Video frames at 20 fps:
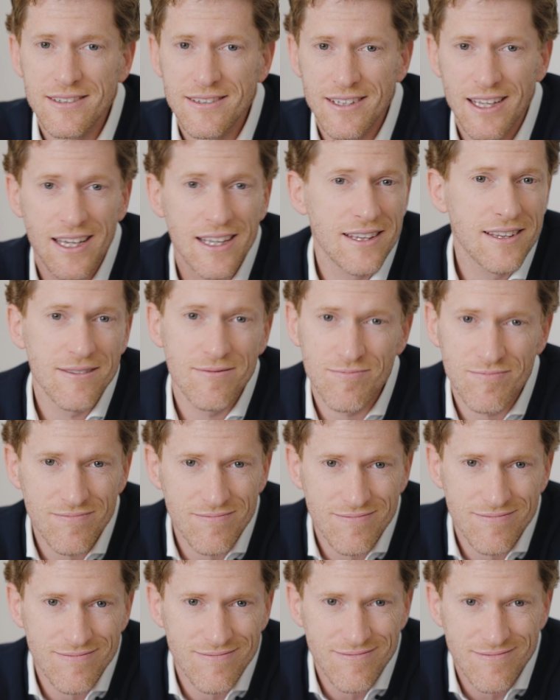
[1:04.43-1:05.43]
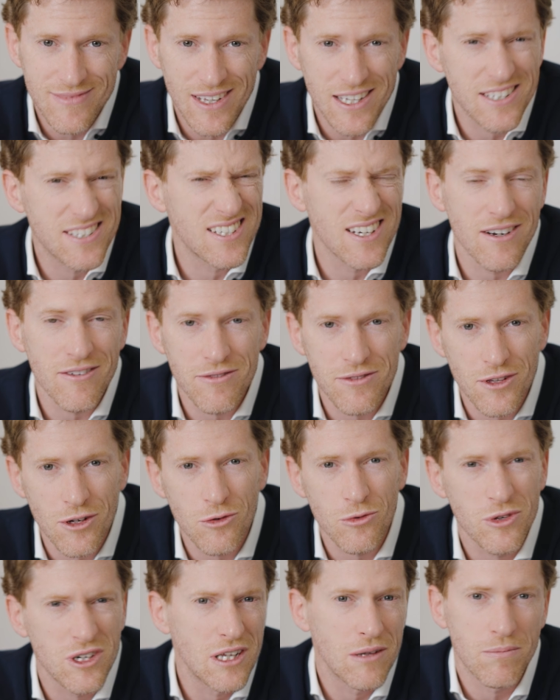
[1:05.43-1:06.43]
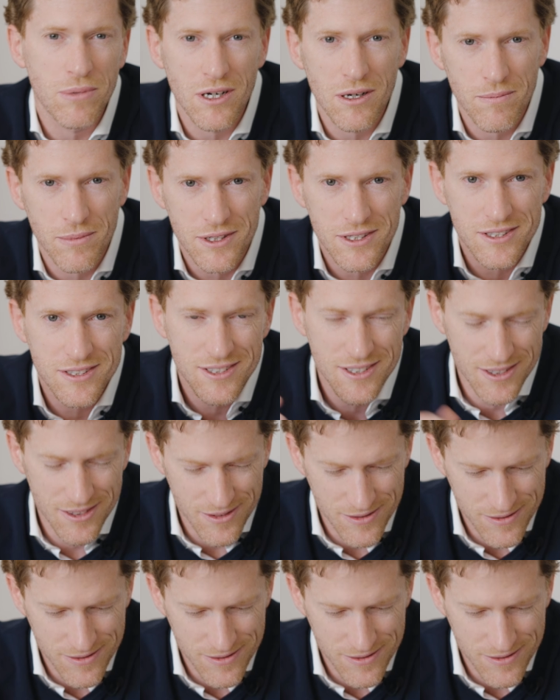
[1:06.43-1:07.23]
then they serve no real purpose.